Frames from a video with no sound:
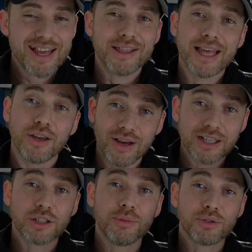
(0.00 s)
Thank you
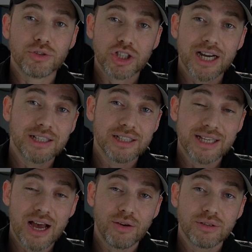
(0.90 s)
guys so much for checking this
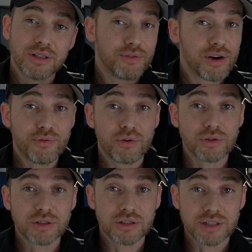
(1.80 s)
out. The very
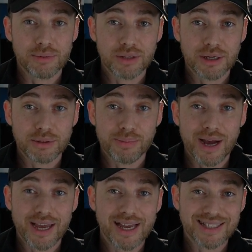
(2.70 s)
first Zebulon Thomas
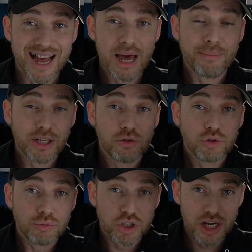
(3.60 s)
podcast on my
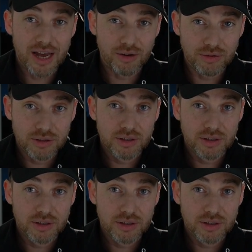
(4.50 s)
YouTube channel.